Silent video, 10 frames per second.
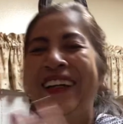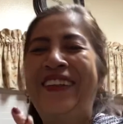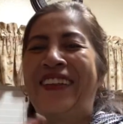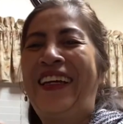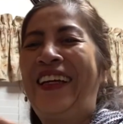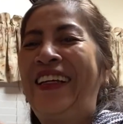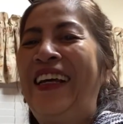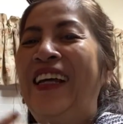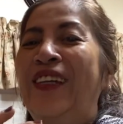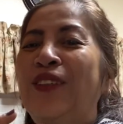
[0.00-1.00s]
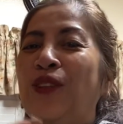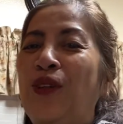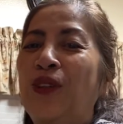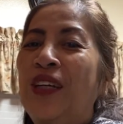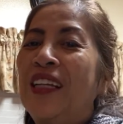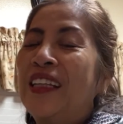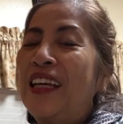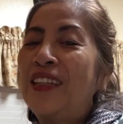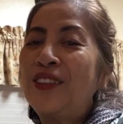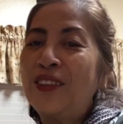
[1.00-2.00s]
Okay, so
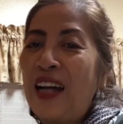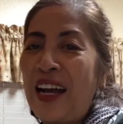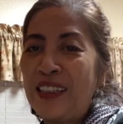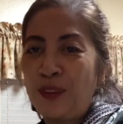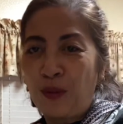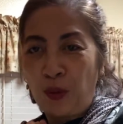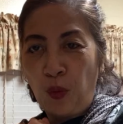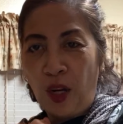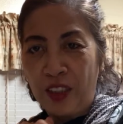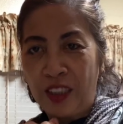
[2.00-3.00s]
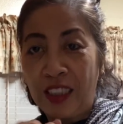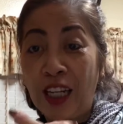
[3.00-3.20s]
thank you guys for watching.